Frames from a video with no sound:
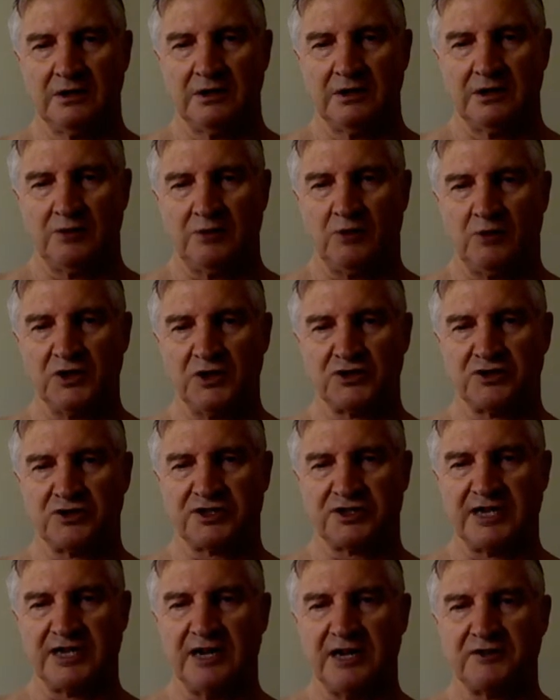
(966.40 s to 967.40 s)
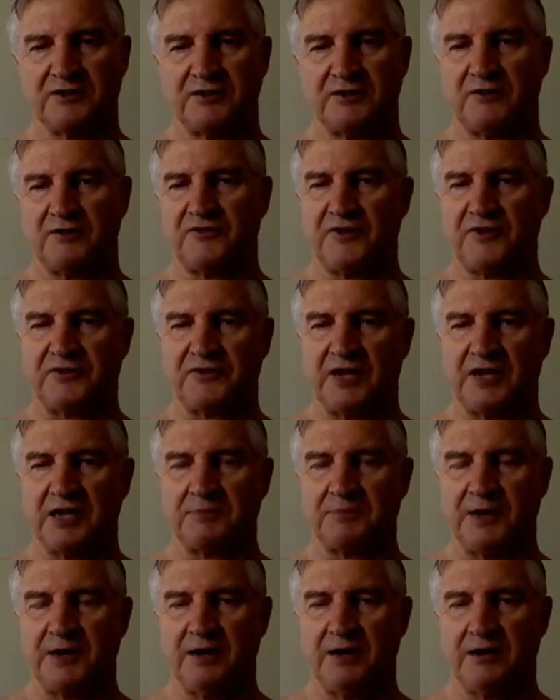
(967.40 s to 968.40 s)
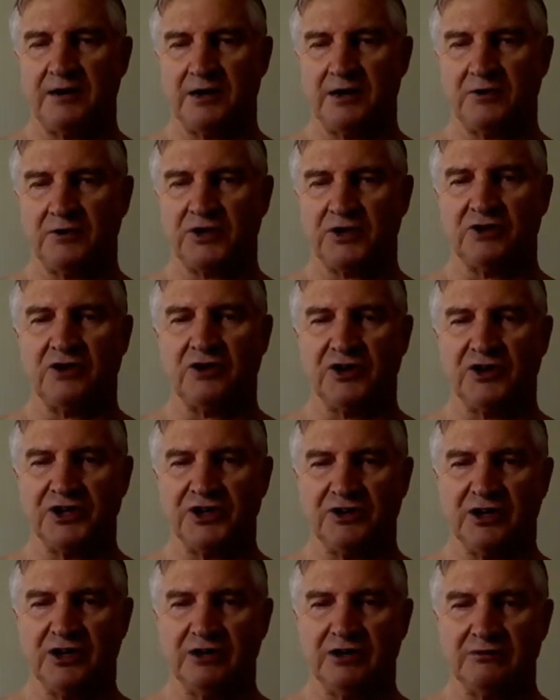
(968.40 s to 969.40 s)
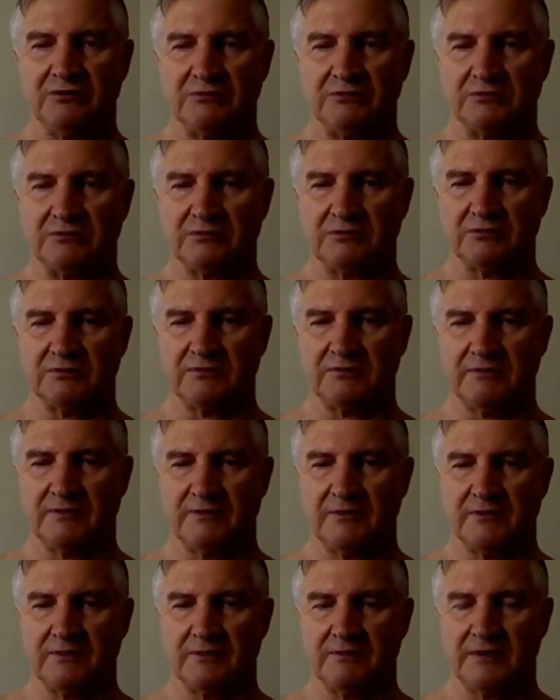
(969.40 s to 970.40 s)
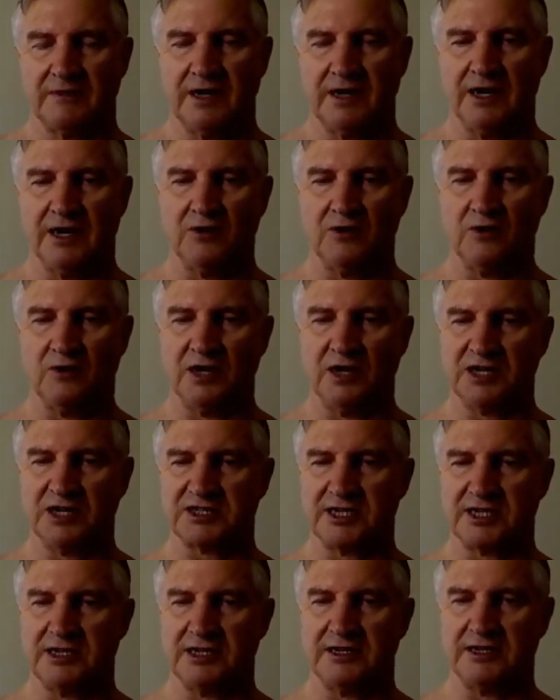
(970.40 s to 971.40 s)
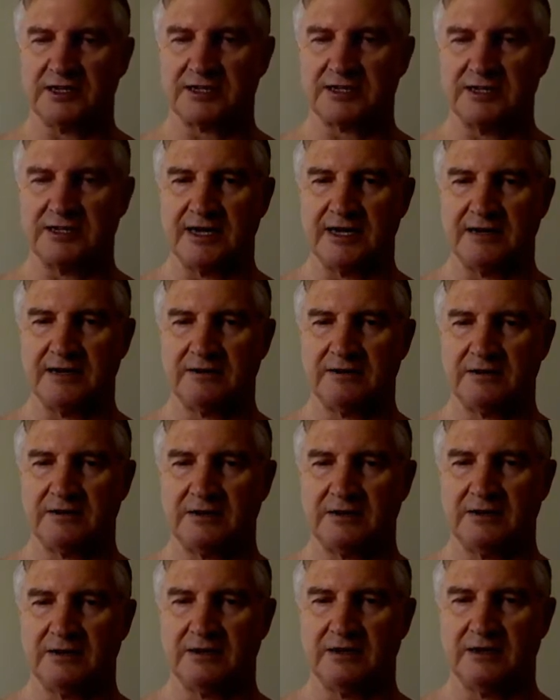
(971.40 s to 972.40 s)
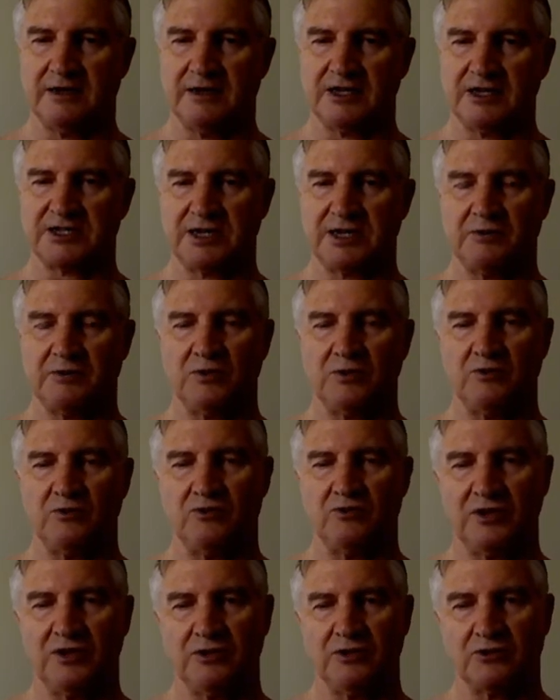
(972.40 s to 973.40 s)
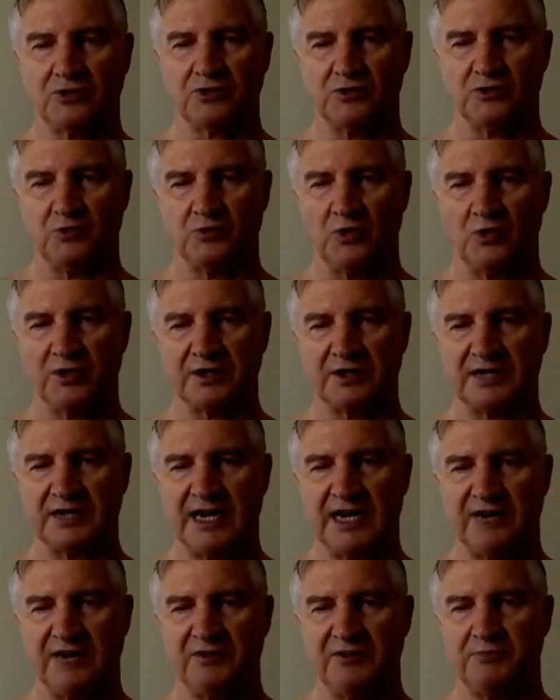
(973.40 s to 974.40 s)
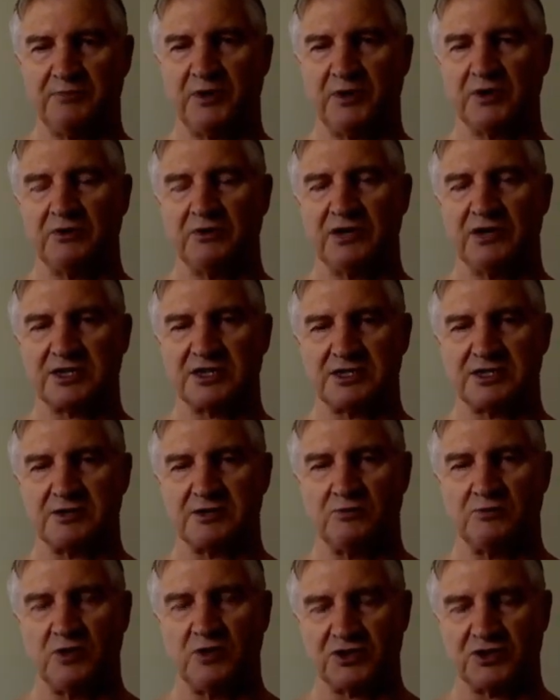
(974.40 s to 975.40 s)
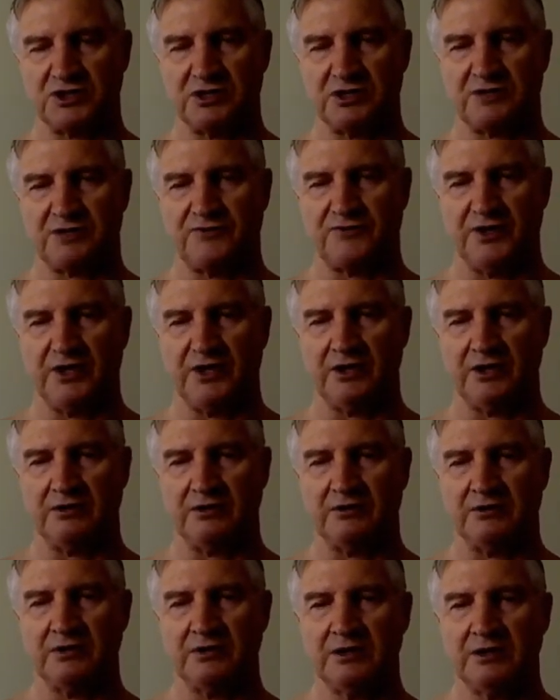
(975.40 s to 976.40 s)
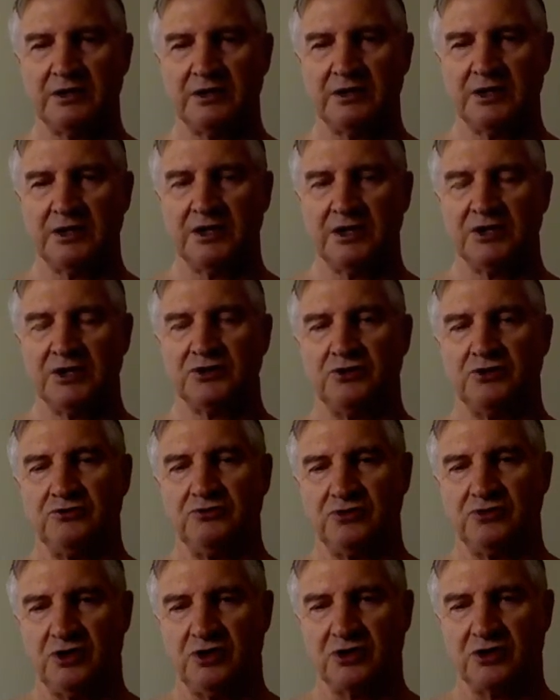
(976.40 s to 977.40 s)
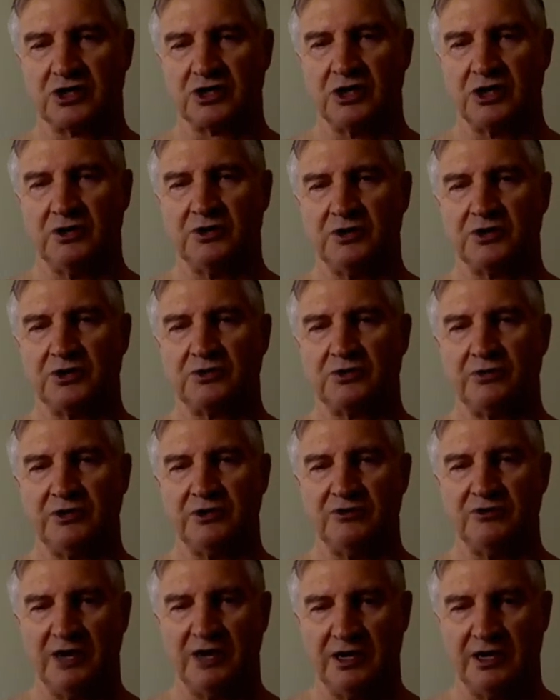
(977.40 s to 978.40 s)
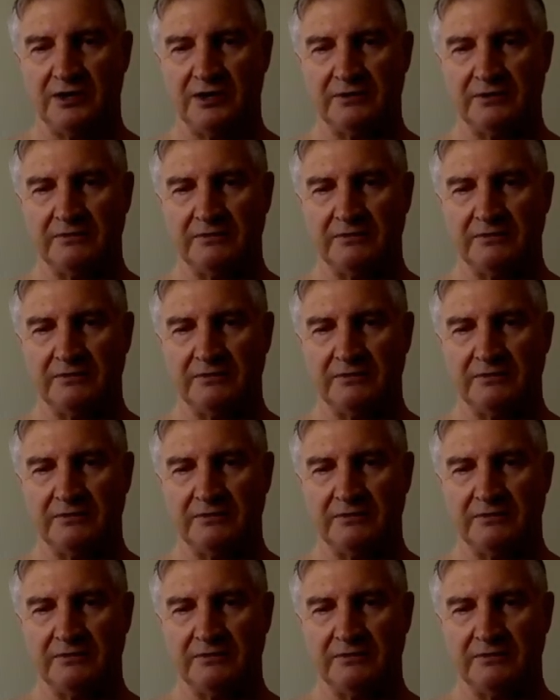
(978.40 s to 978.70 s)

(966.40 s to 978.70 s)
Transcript: Once you're south of the 58th parallel, you're on your own. And all I say in this now, and I say it with a real good warning to everybody who listens and watches this video, do not go into Iran.